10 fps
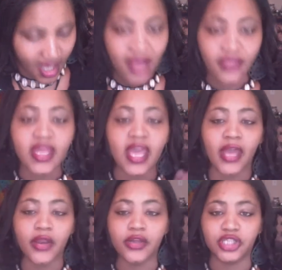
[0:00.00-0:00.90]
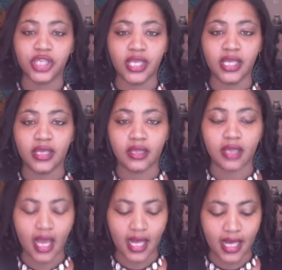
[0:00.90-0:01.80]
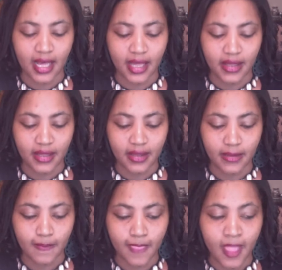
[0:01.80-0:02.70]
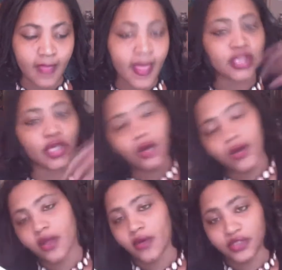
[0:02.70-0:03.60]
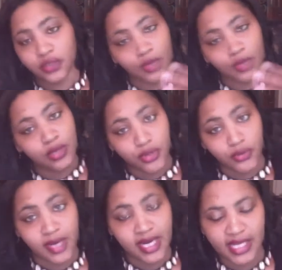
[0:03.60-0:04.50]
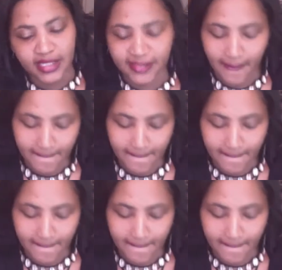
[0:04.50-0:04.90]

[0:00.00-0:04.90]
the energy that you're holding on to when you do readings.